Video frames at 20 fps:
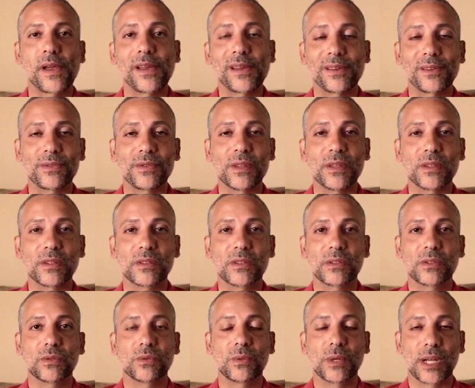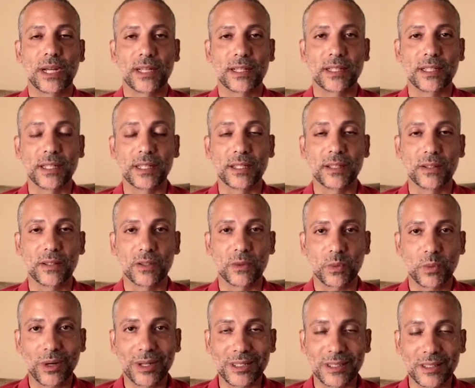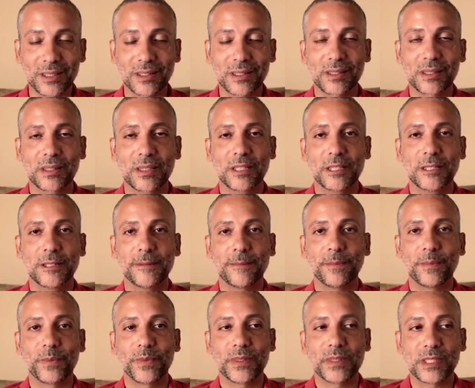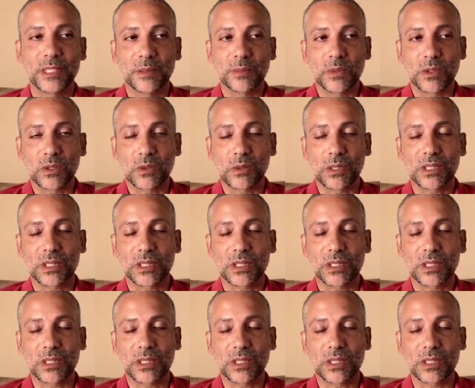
of this reality, this presence, seems to